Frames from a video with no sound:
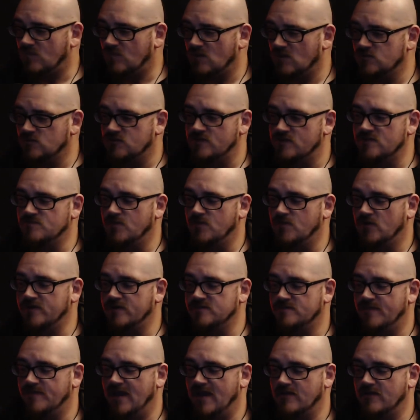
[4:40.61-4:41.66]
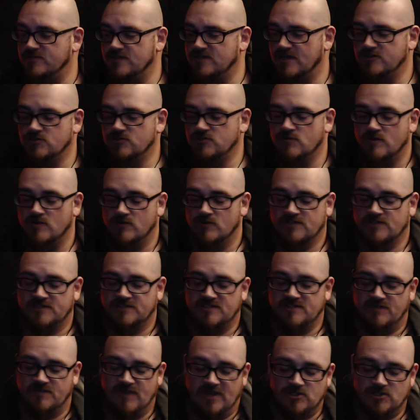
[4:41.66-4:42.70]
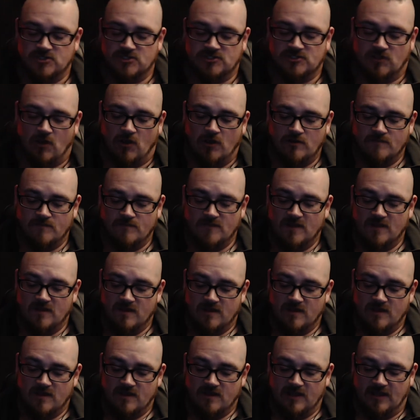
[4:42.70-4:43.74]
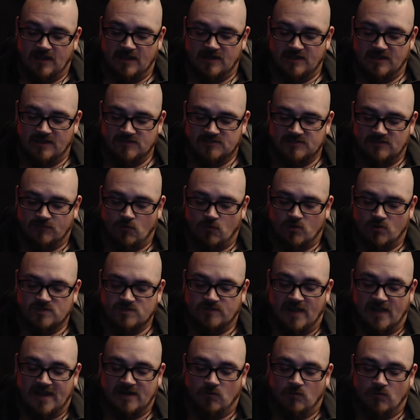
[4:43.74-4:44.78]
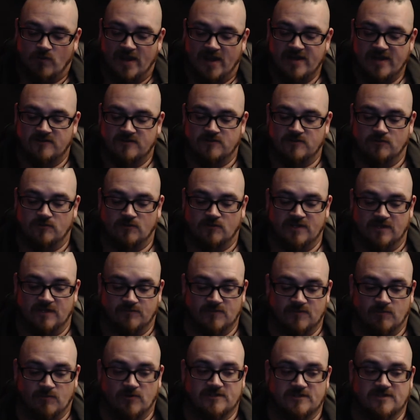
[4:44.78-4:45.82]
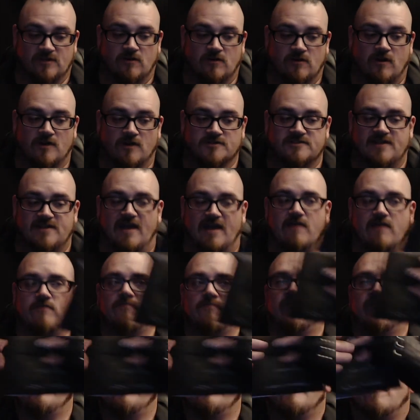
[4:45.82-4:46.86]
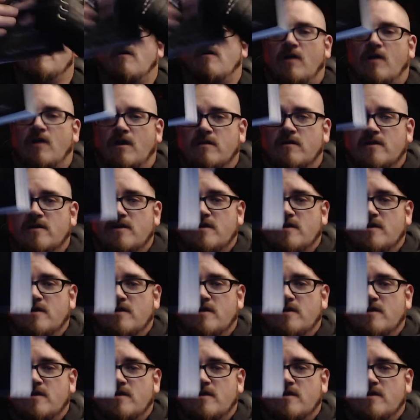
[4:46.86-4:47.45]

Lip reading: so this book is about 260 pages long. It is, of course, black and white to keep the printing costs down, but there are